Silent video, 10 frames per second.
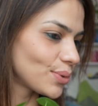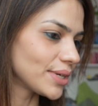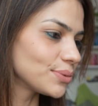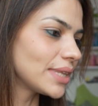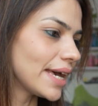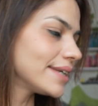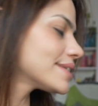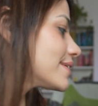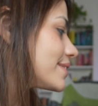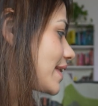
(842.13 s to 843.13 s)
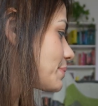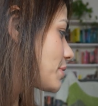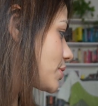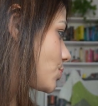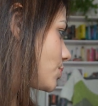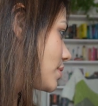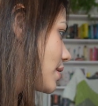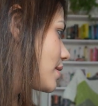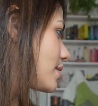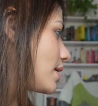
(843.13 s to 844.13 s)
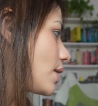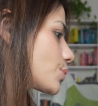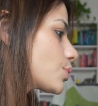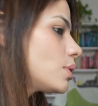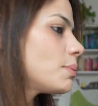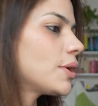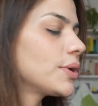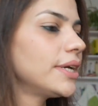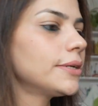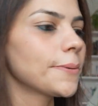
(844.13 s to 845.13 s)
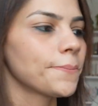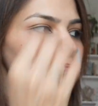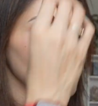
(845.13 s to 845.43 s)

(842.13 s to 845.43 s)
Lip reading: Do I do that? Let me know how to go about it.